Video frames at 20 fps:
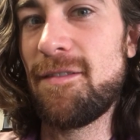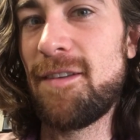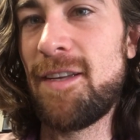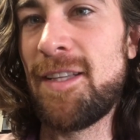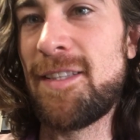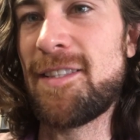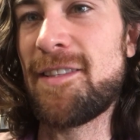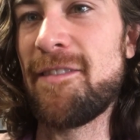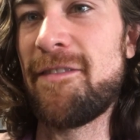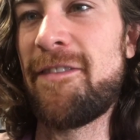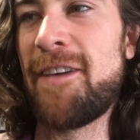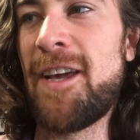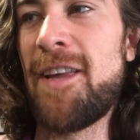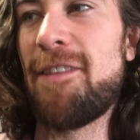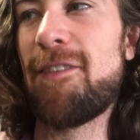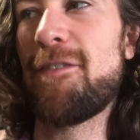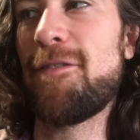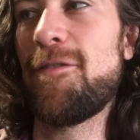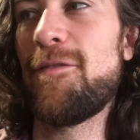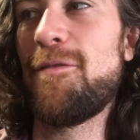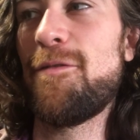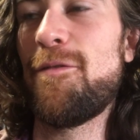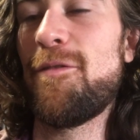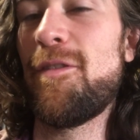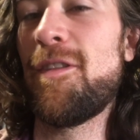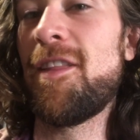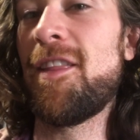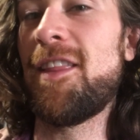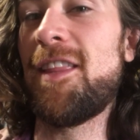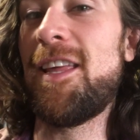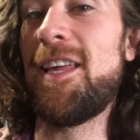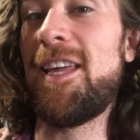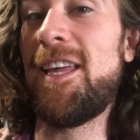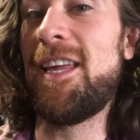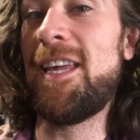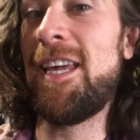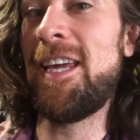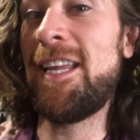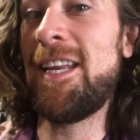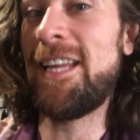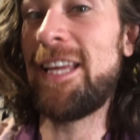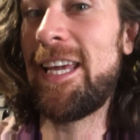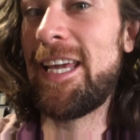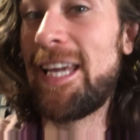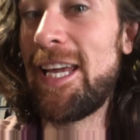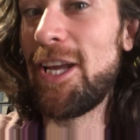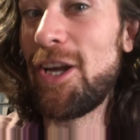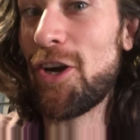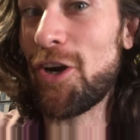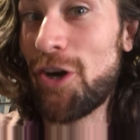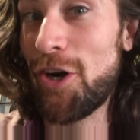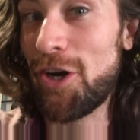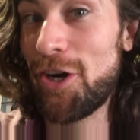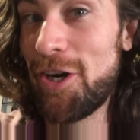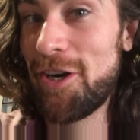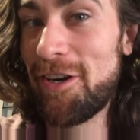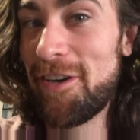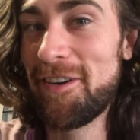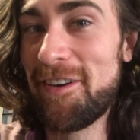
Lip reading: It's the faith in here